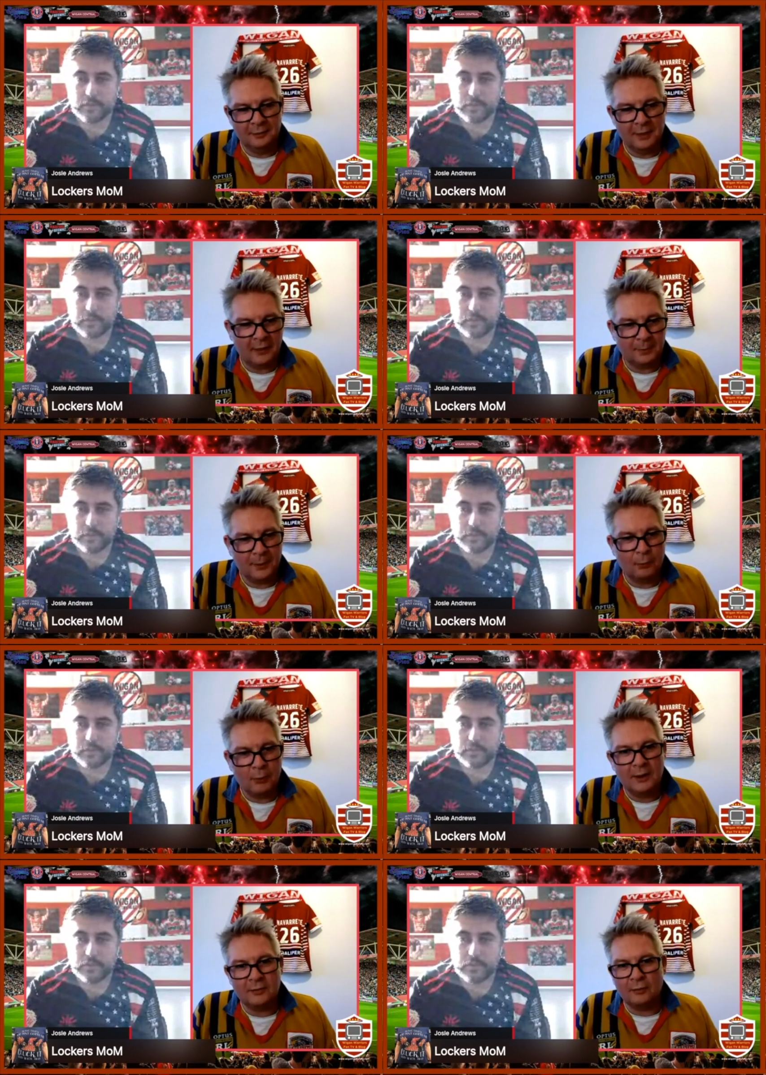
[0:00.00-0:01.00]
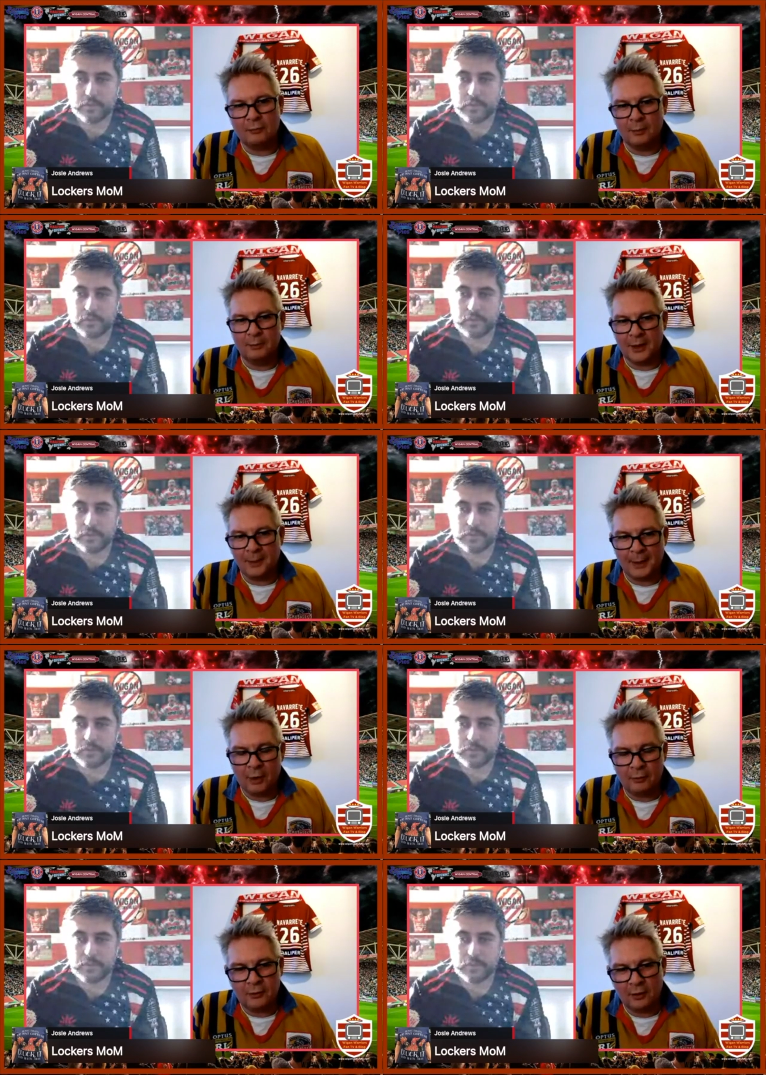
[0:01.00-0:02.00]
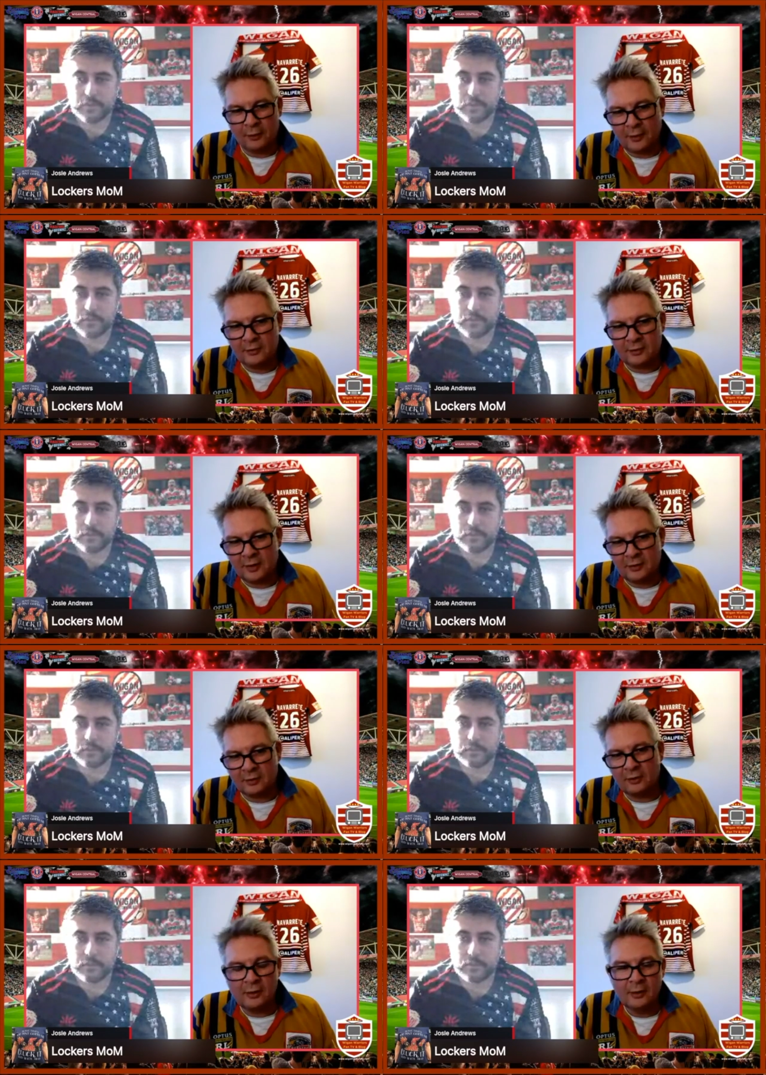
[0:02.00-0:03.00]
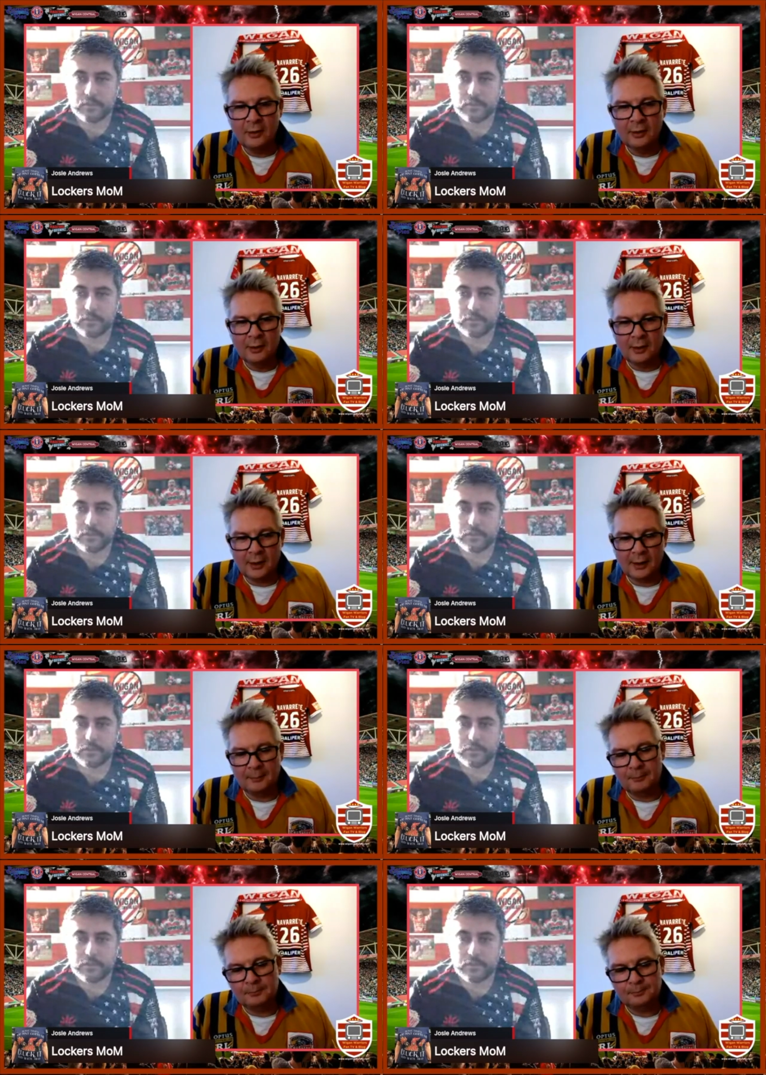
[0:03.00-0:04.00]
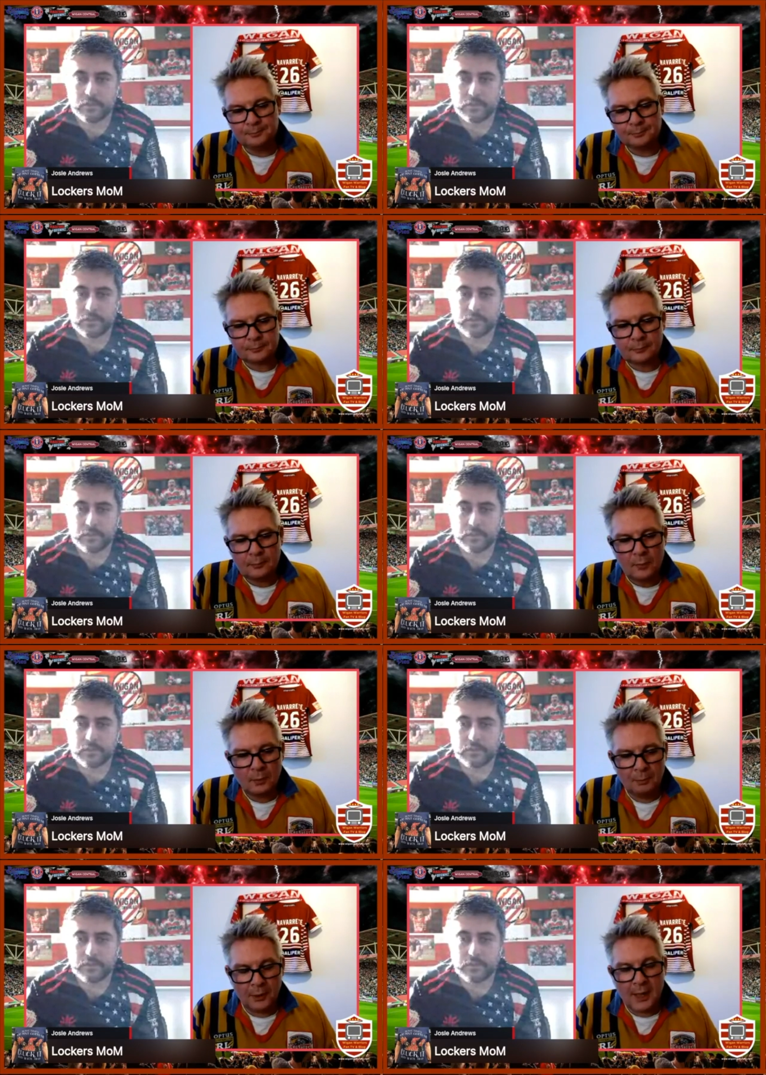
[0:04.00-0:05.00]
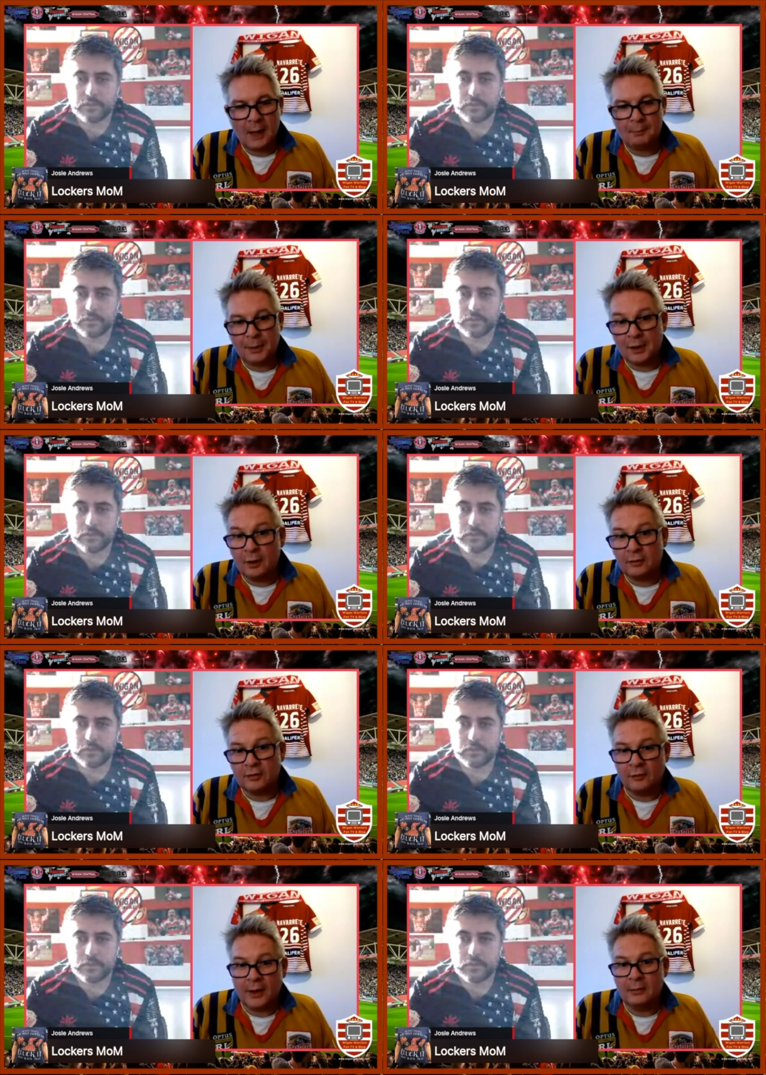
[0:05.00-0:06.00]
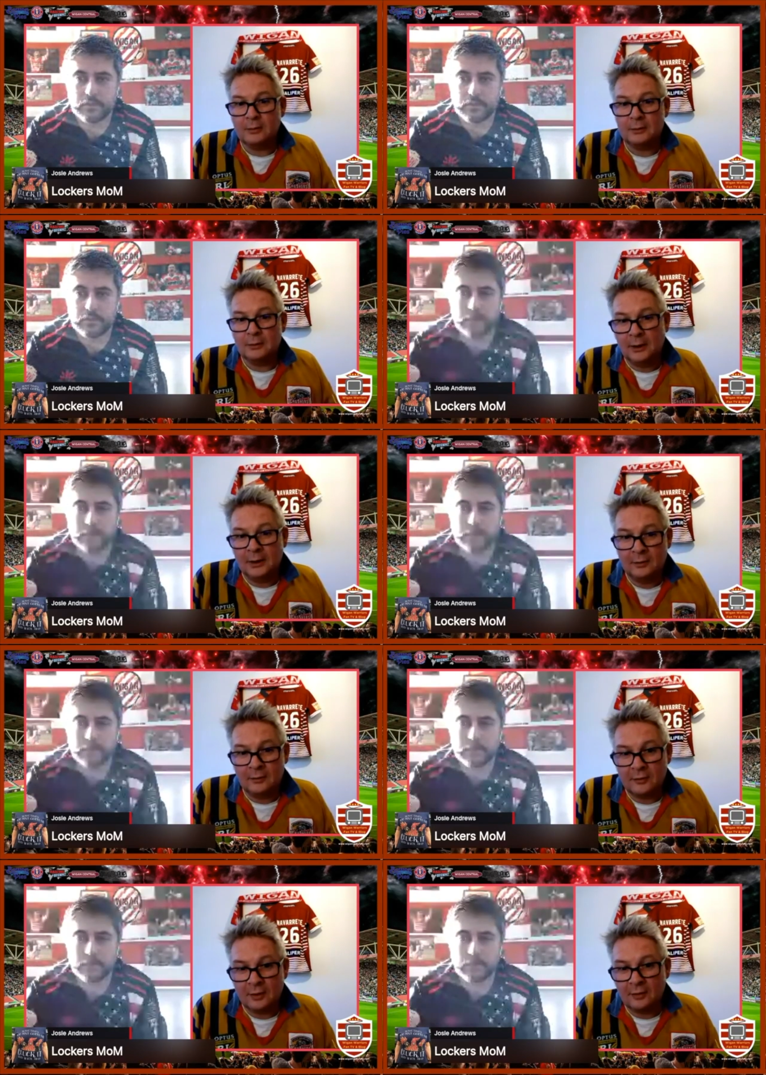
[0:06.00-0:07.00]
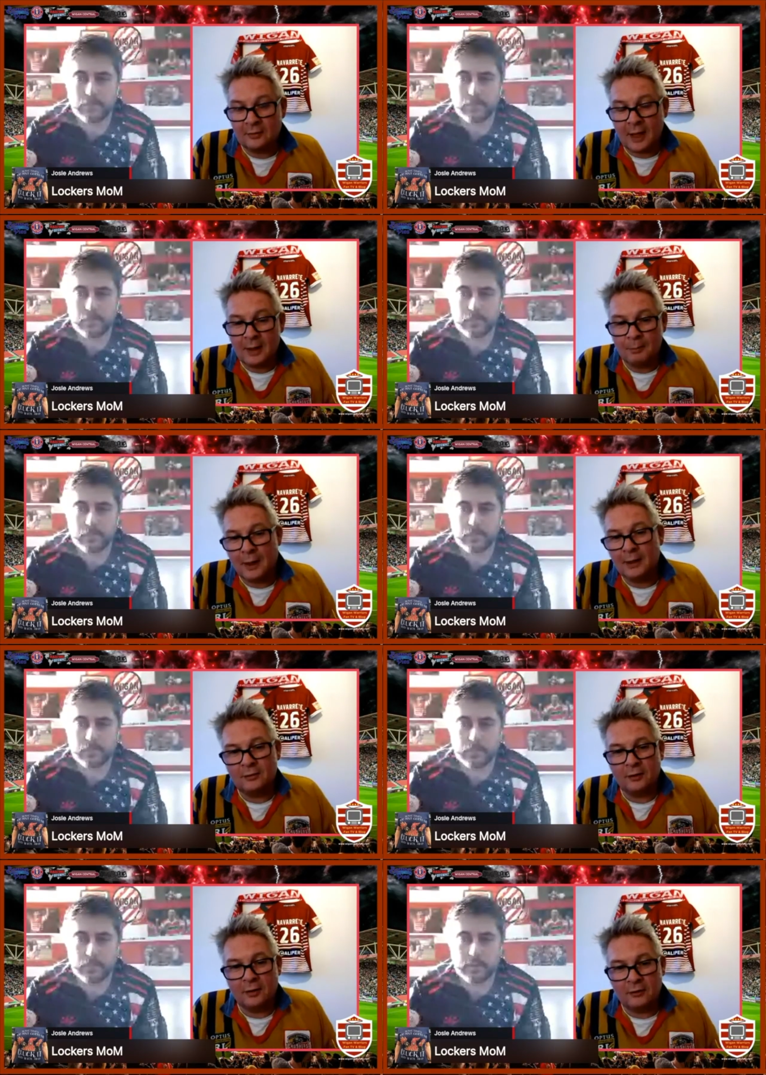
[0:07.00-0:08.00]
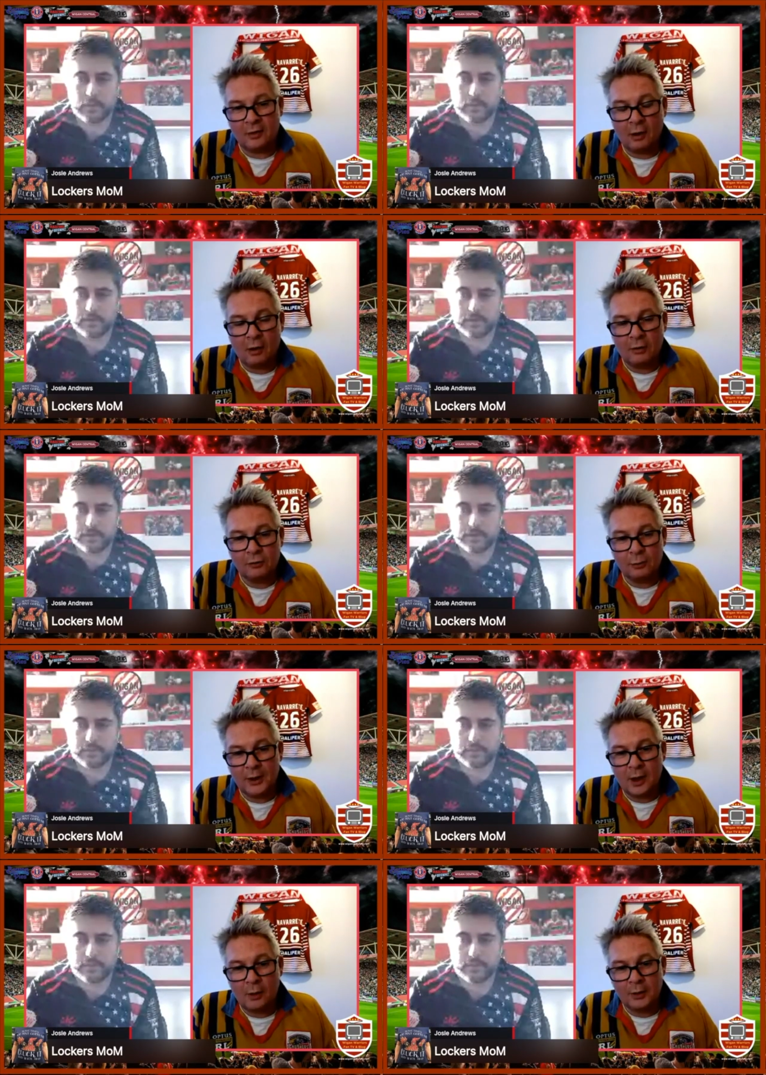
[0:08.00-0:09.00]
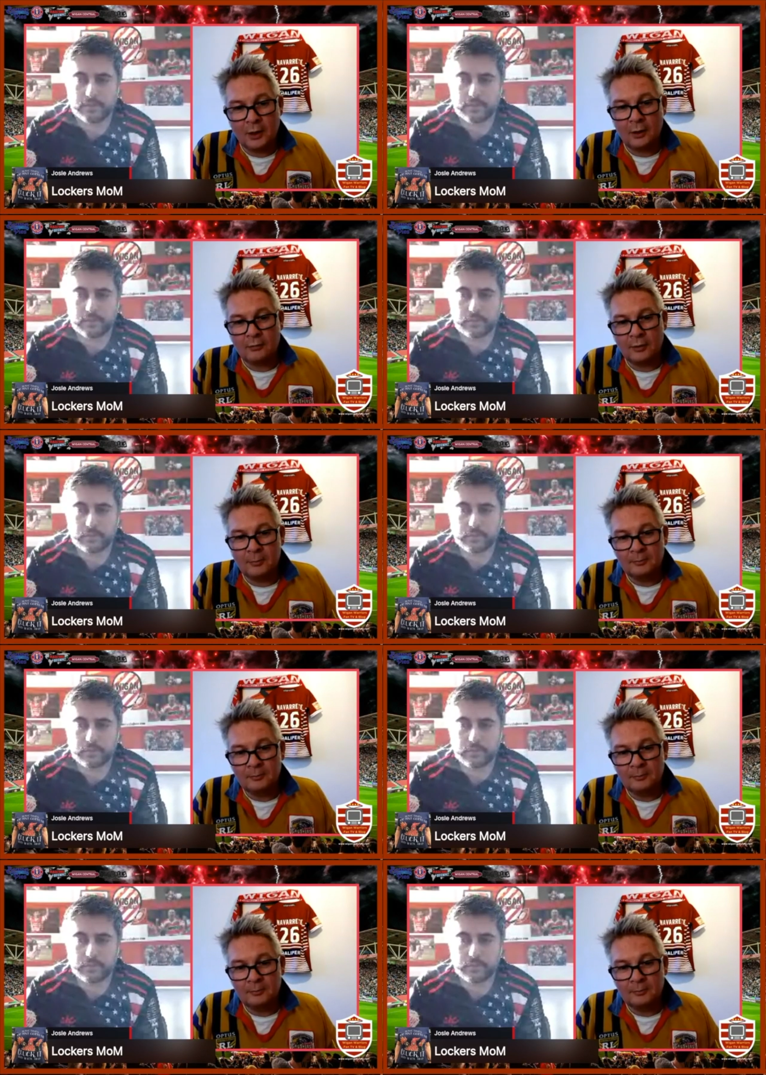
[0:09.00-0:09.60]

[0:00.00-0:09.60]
Speaker 1: there's been a reason for him being a bit off colour this season. Um, but yeah, by the looks of it, he's he's getting back to the to the lockers we know and love.